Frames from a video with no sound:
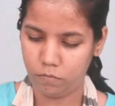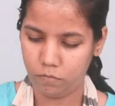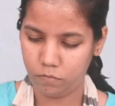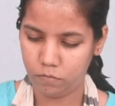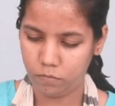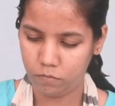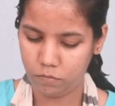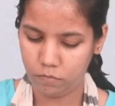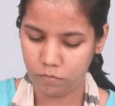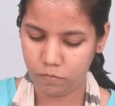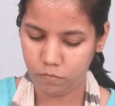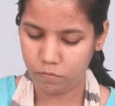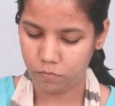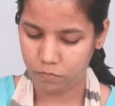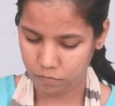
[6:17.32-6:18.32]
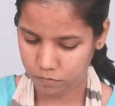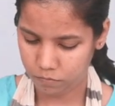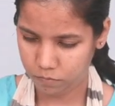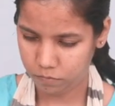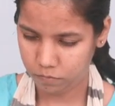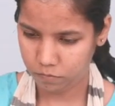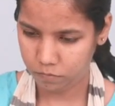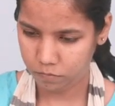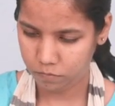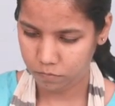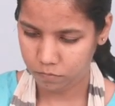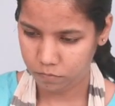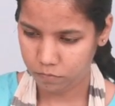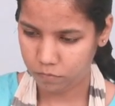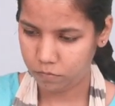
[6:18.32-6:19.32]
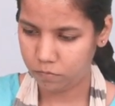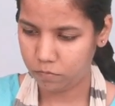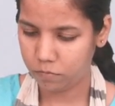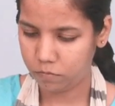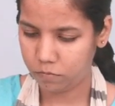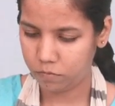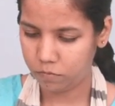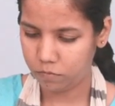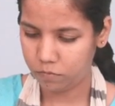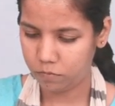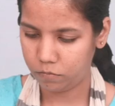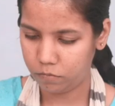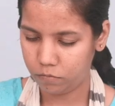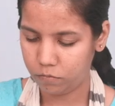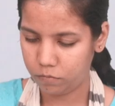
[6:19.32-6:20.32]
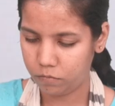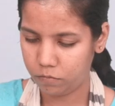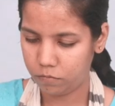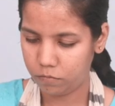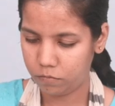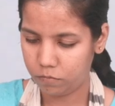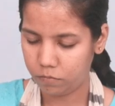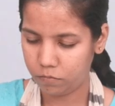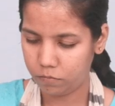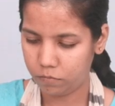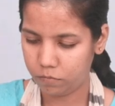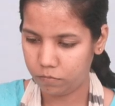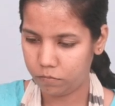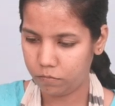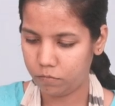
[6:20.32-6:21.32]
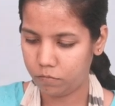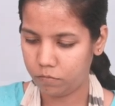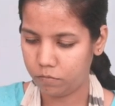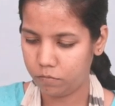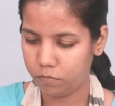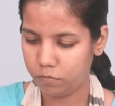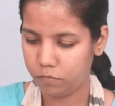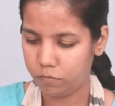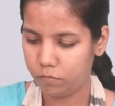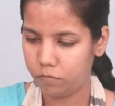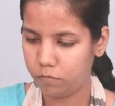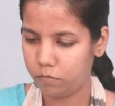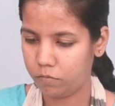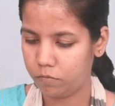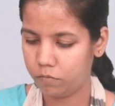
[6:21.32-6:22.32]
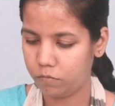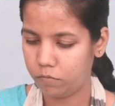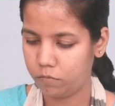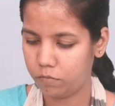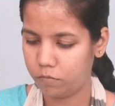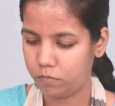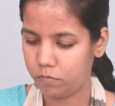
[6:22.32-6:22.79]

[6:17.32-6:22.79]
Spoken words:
(silence)